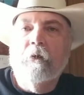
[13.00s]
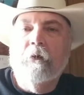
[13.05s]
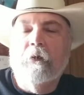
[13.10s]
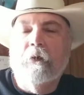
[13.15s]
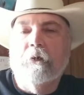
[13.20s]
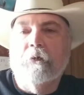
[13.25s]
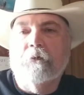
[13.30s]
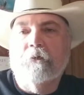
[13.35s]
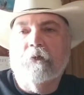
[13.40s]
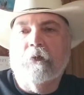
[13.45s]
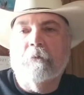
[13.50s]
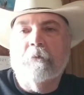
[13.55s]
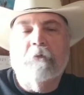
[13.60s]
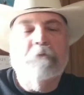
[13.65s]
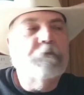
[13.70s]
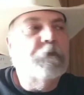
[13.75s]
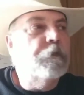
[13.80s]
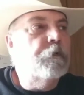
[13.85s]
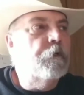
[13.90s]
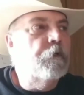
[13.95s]
uh, some
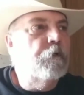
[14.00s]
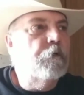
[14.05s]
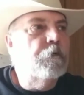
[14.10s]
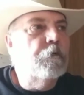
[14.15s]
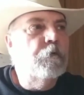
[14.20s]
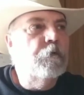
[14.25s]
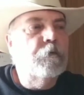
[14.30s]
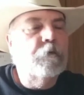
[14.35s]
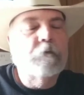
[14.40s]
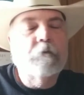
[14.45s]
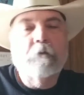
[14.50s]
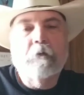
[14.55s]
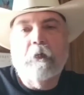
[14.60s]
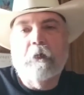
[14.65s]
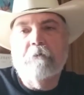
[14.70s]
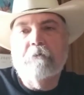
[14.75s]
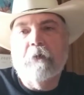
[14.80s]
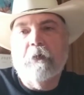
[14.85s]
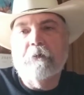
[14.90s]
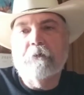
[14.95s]
of you know
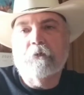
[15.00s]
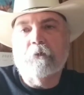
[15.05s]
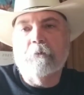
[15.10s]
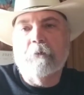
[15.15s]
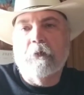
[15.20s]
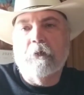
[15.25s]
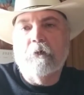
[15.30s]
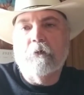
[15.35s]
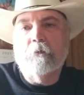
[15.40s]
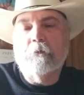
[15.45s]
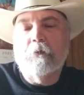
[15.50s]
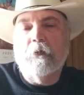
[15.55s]
I've had some health